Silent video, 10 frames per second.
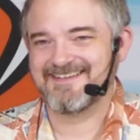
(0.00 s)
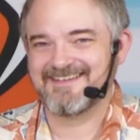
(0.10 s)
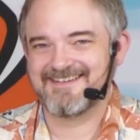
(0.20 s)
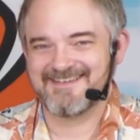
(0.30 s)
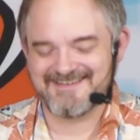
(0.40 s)

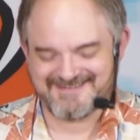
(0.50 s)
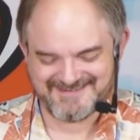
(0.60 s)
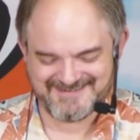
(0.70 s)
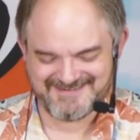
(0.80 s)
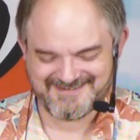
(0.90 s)

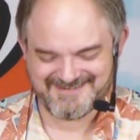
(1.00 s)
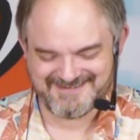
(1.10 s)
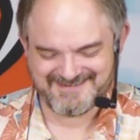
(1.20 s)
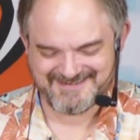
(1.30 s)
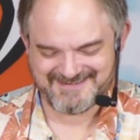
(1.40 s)

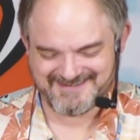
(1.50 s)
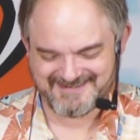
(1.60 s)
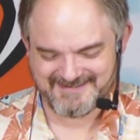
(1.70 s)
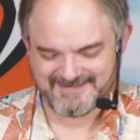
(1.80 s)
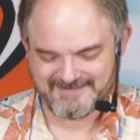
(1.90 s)

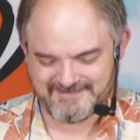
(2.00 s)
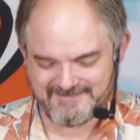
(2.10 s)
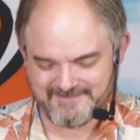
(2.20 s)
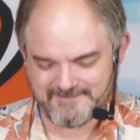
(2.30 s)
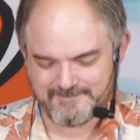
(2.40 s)

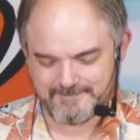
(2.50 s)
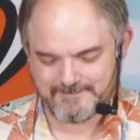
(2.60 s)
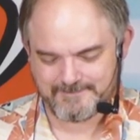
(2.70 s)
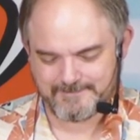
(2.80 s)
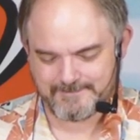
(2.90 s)

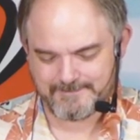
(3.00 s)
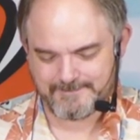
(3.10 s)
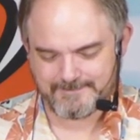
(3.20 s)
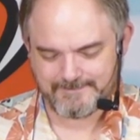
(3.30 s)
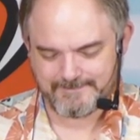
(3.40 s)

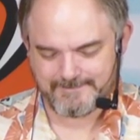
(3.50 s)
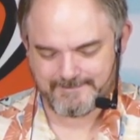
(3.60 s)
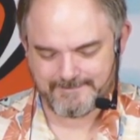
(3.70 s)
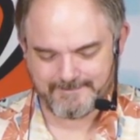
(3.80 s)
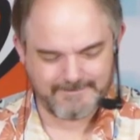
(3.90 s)

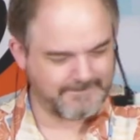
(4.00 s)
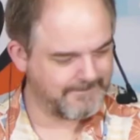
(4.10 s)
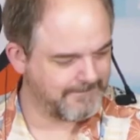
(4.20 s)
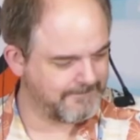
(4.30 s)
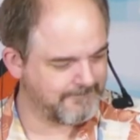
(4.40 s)

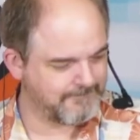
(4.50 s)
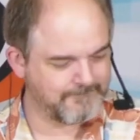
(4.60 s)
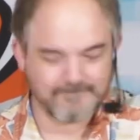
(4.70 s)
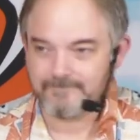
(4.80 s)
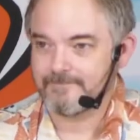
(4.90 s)

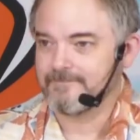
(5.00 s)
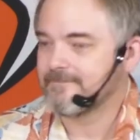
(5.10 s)
No words are spoken by the person on screen.